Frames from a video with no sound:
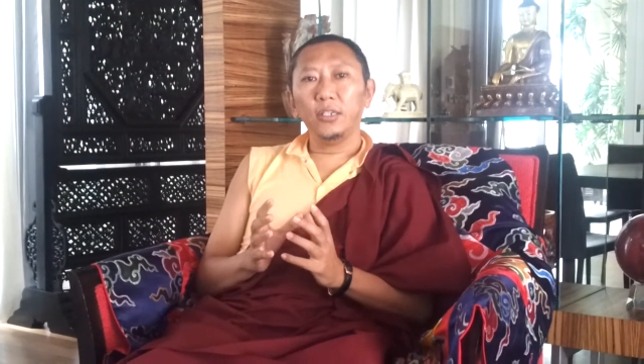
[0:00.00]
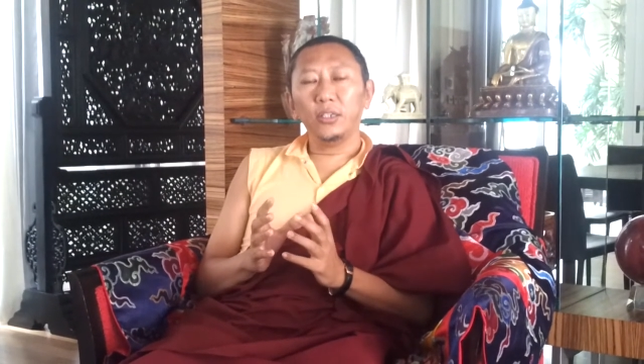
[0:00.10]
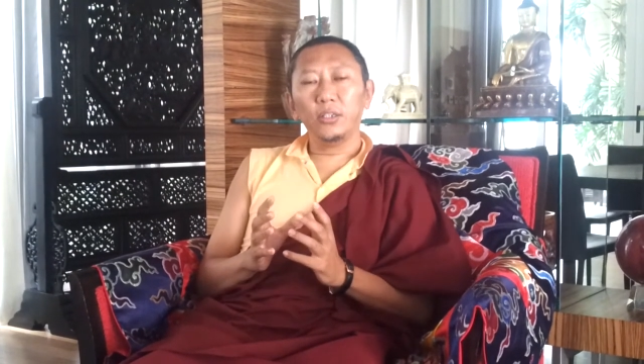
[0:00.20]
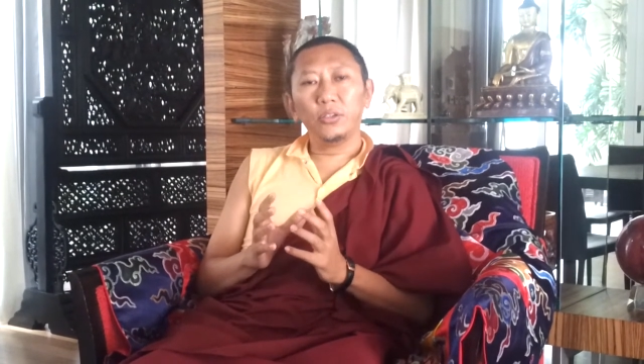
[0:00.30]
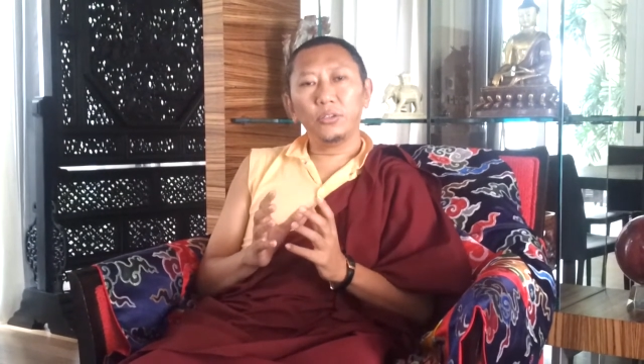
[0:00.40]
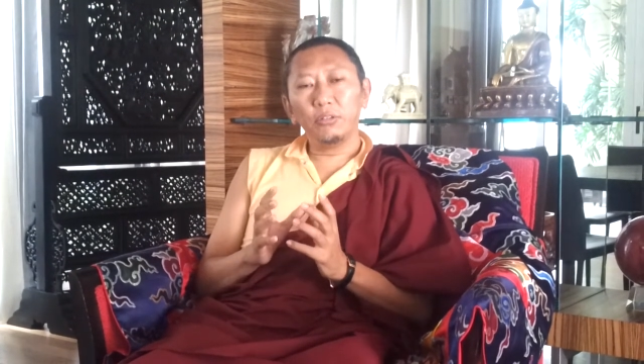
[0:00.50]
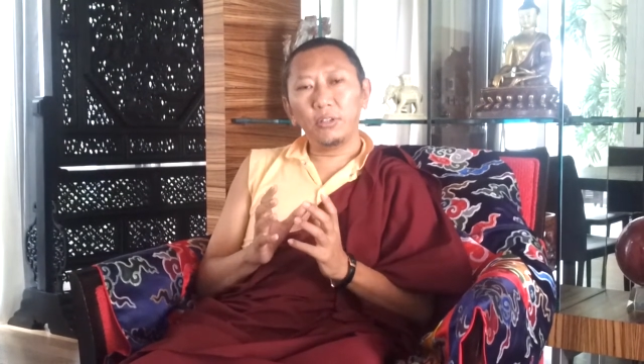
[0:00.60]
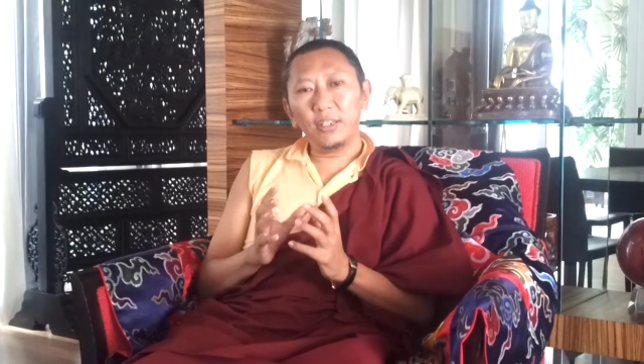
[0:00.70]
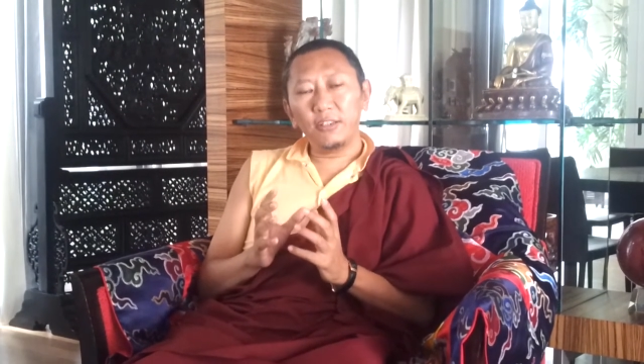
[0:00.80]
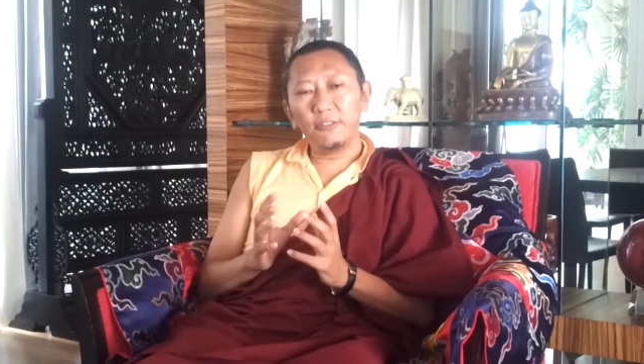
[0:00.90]
To
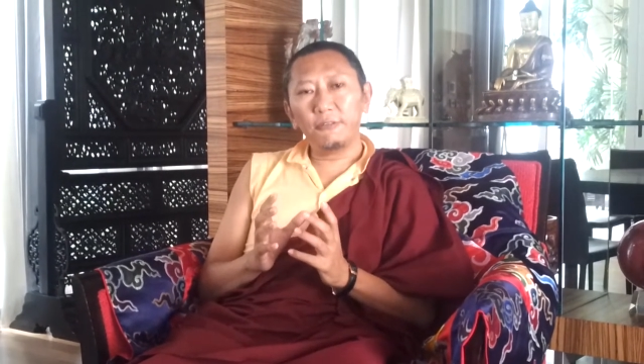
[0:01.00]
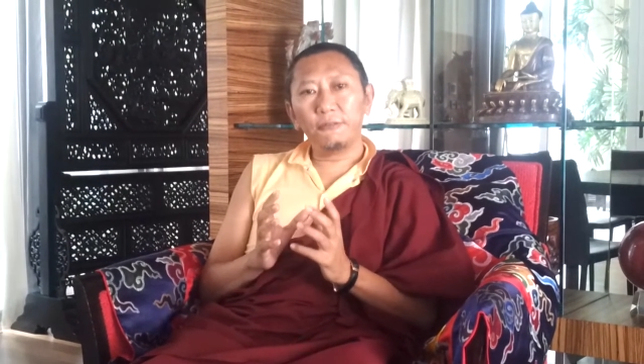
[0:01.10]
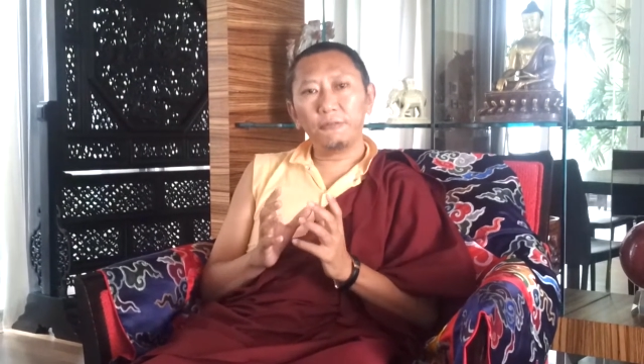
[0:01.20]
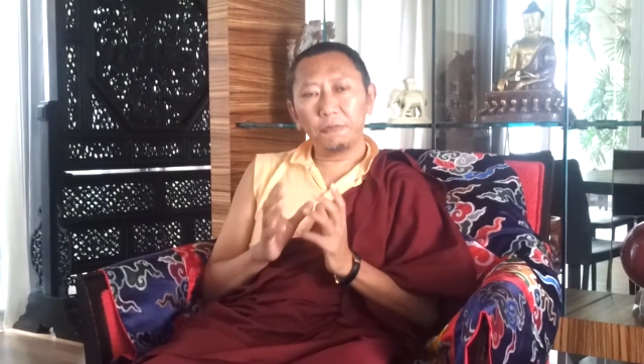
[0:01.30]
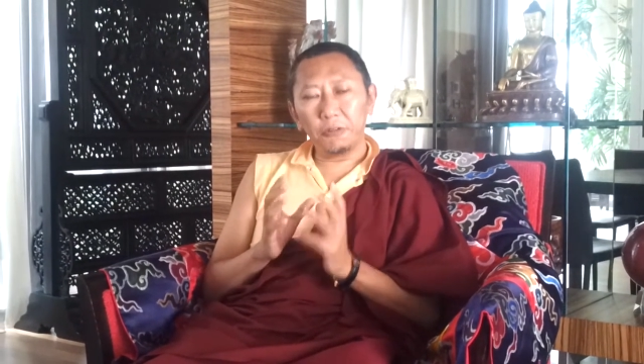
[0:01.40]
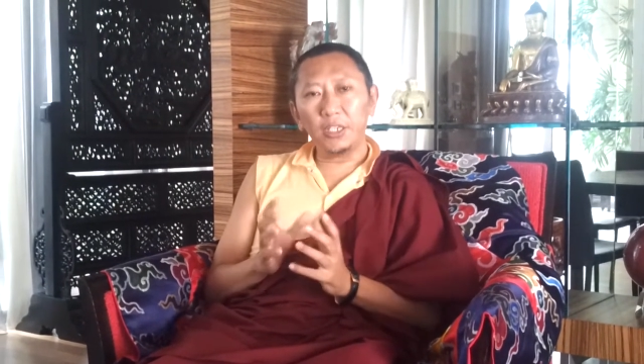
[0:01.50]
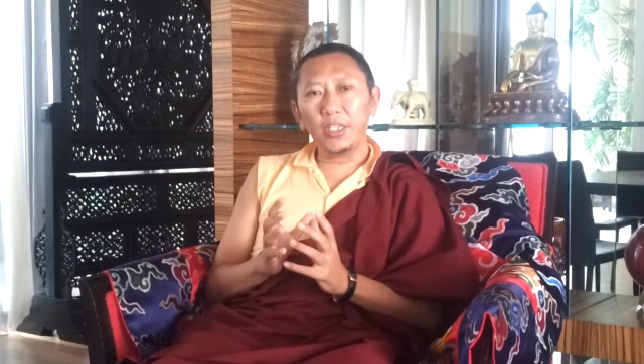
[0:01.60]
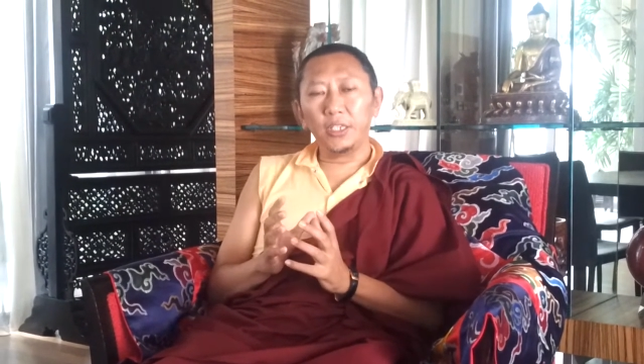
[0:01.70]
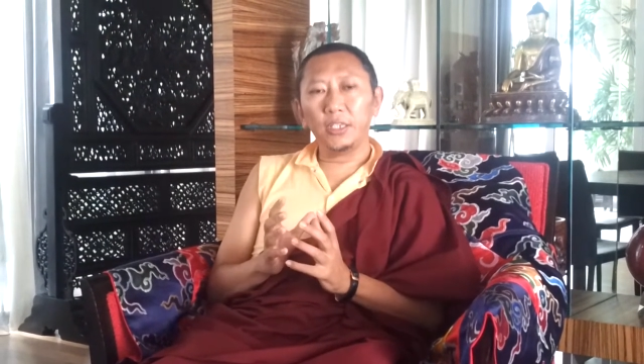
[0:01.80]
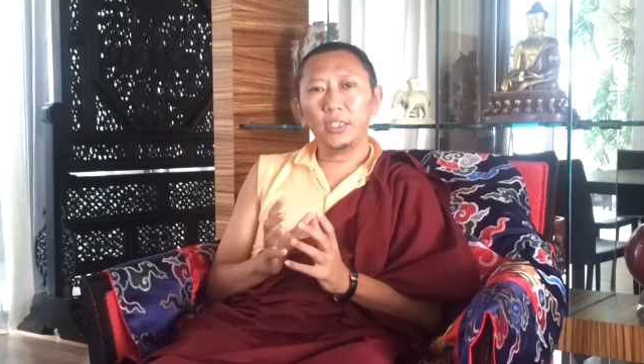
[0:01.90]
live fully
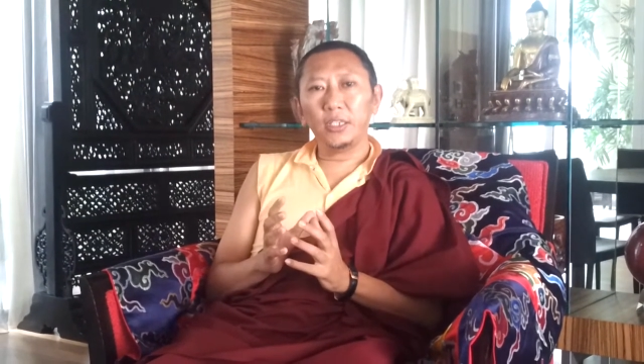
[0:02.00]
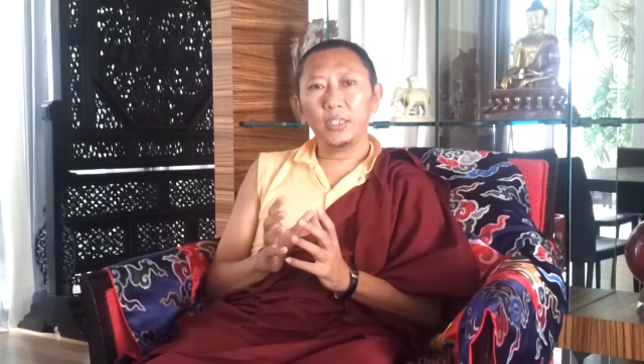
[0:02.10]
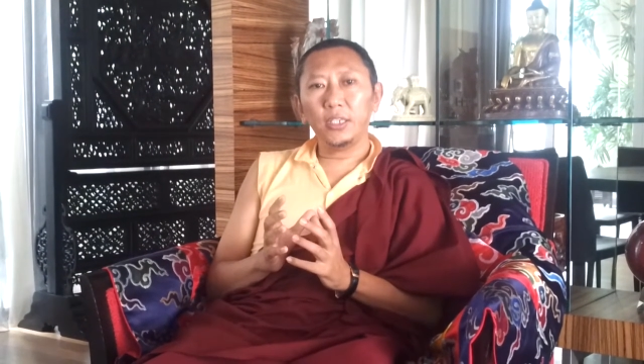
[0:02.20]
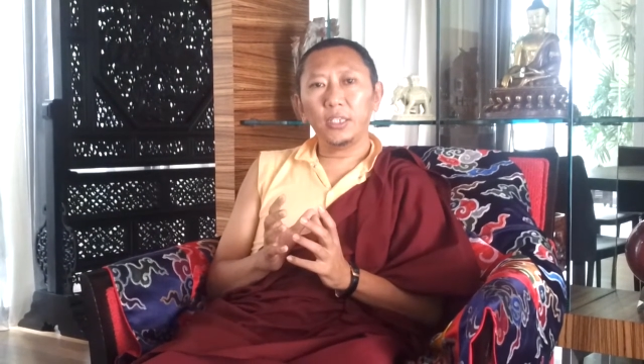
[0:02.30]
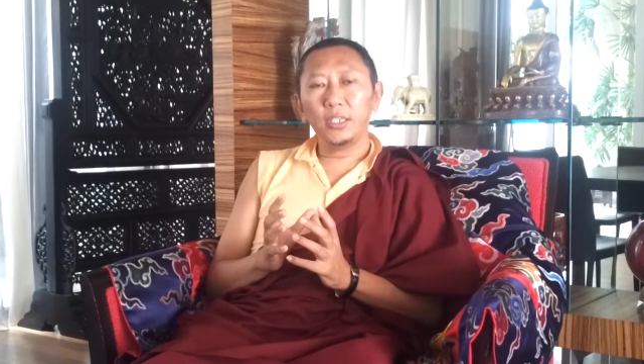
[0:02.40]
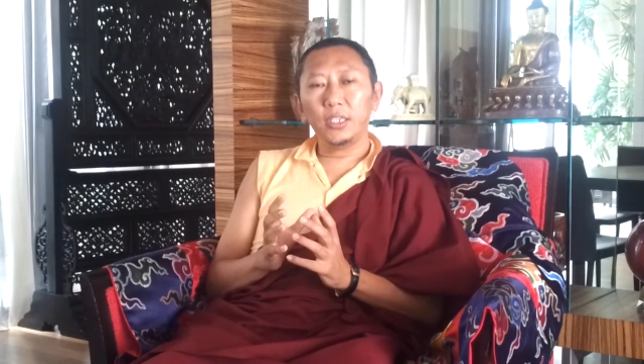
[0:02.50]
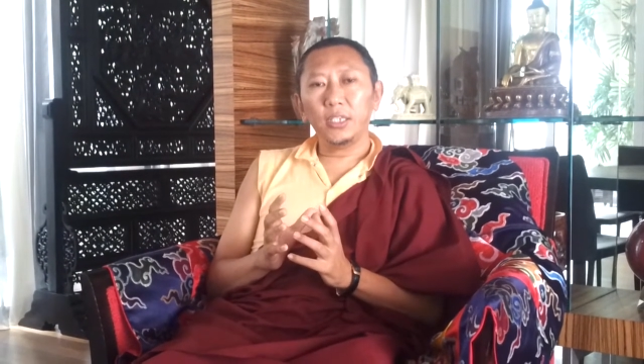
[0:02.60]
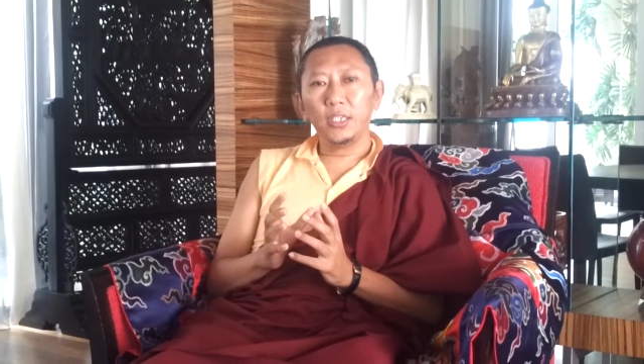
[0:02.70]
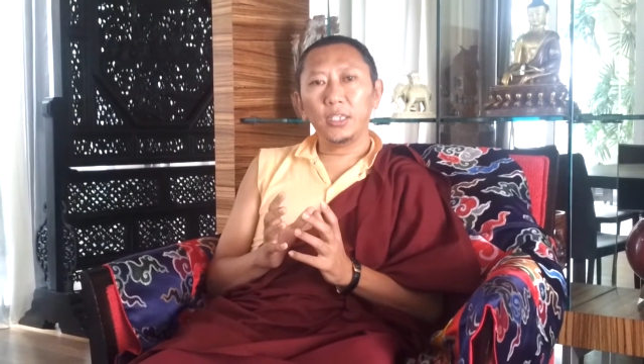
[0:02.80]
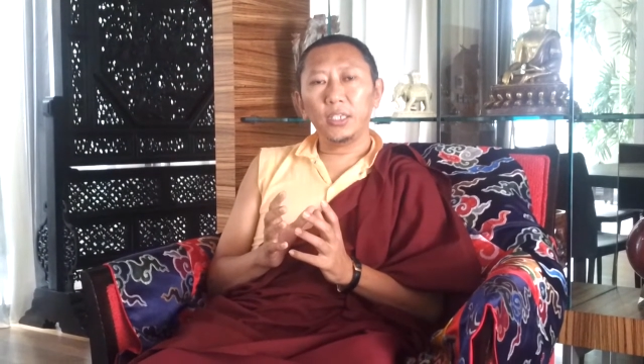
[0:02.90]

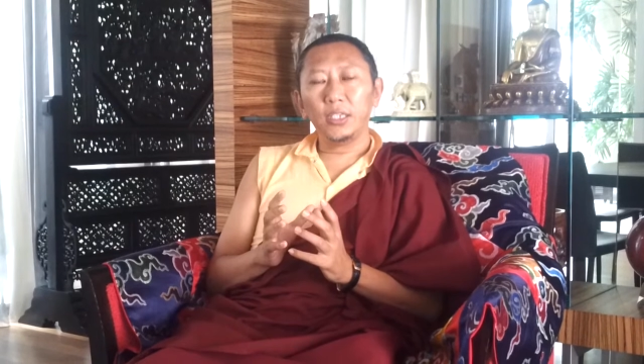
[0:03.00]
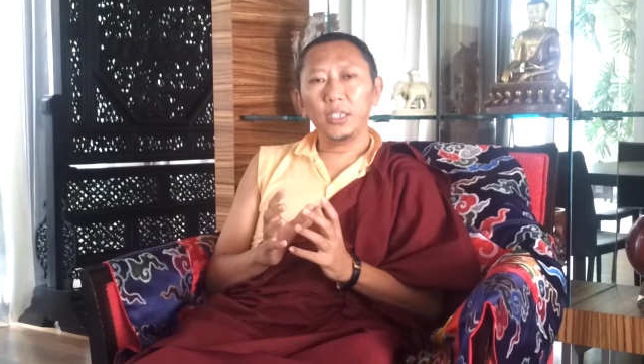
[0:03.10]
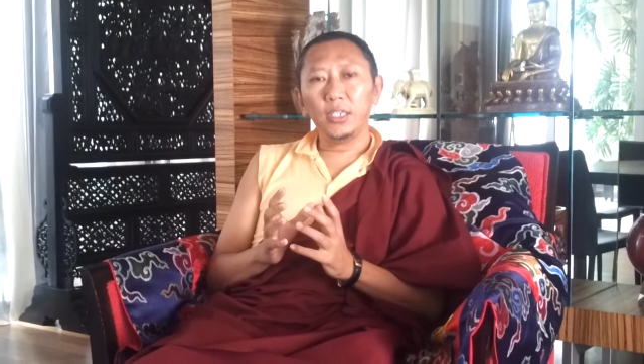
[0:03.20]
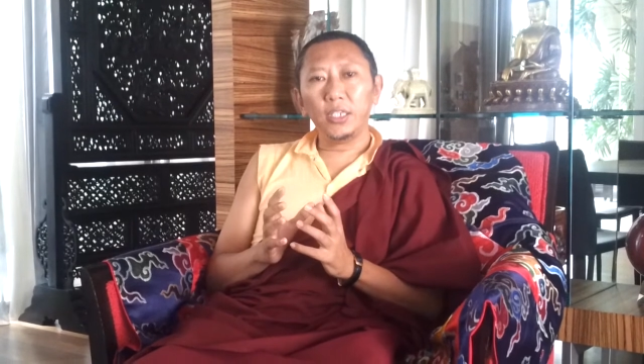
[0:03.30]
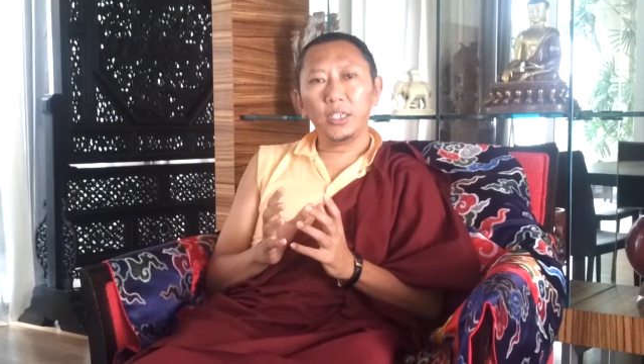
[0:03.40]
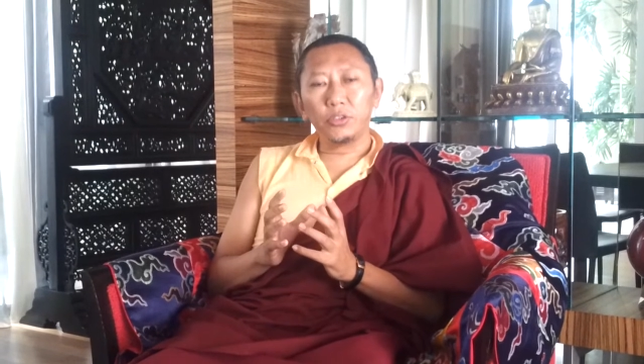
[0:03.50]
is